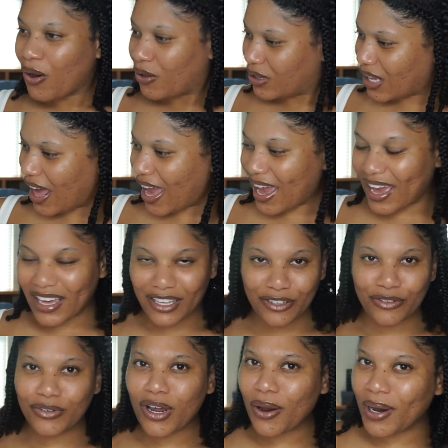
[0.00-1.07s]
Like,
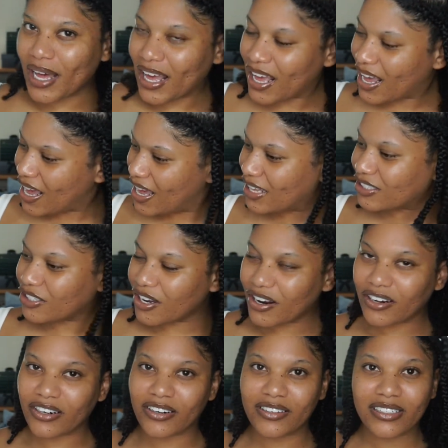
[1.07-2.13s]
you know, a head
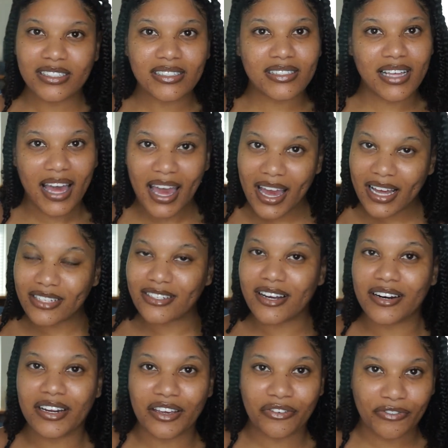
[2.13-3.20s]
turner. This is a head
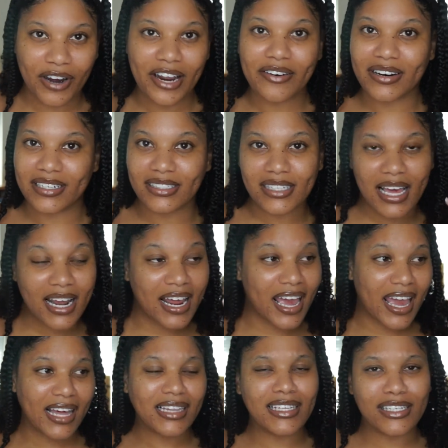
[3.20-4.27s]
turning fragrance, and an
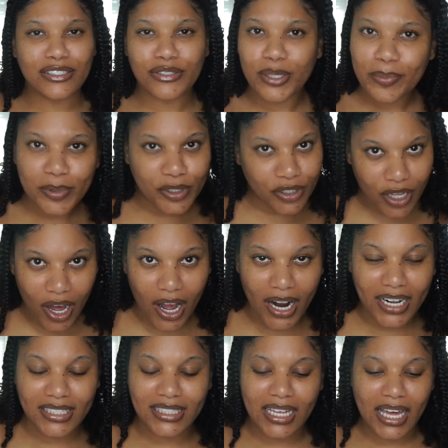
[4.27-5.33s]
alien
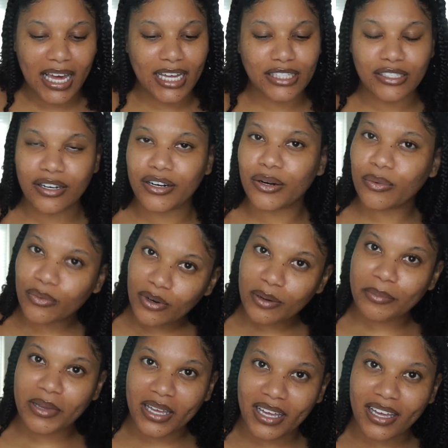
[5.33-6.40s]
superstar is a head turning
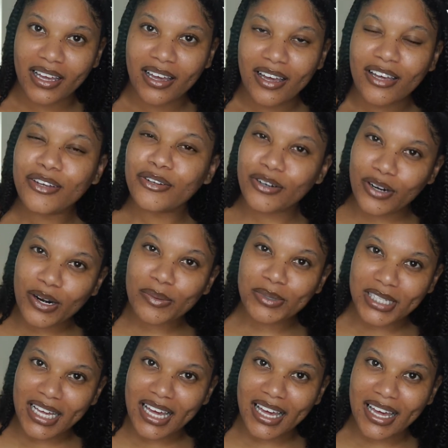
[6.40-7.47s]
woman. You know what
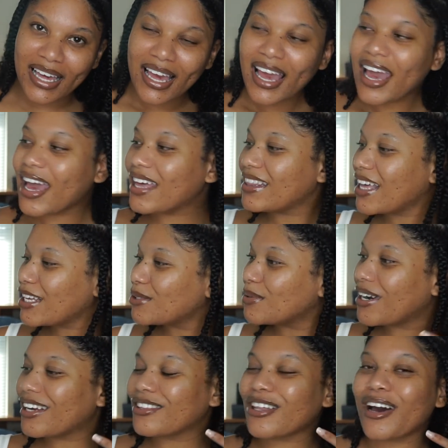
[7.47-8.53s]
I'm saying? And that's
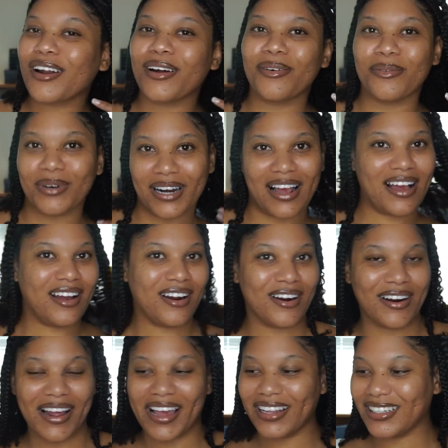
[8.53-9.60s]
what I thought of when I
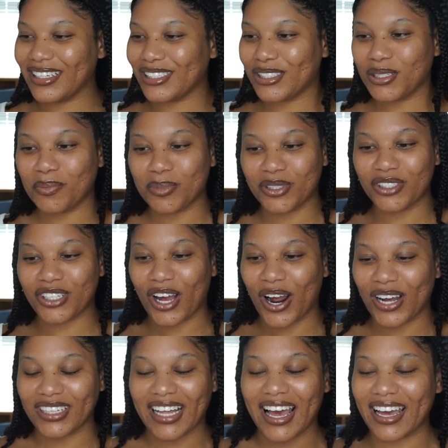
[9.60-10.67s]
heard Alien
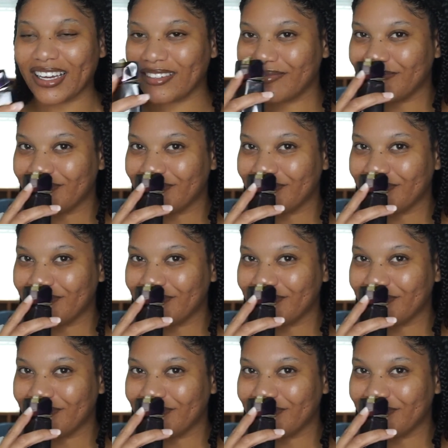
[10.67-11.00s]
Superstar. Like,